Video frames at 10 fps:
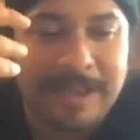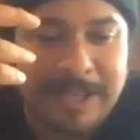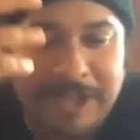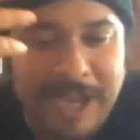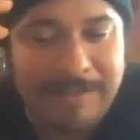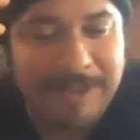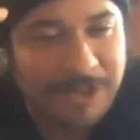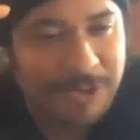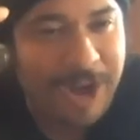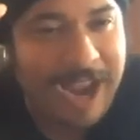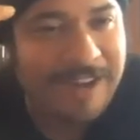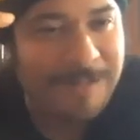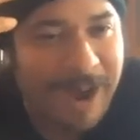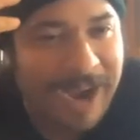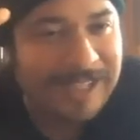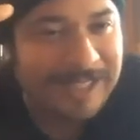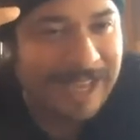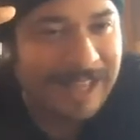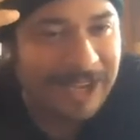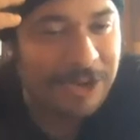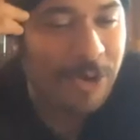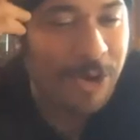because you have this creative mindset that you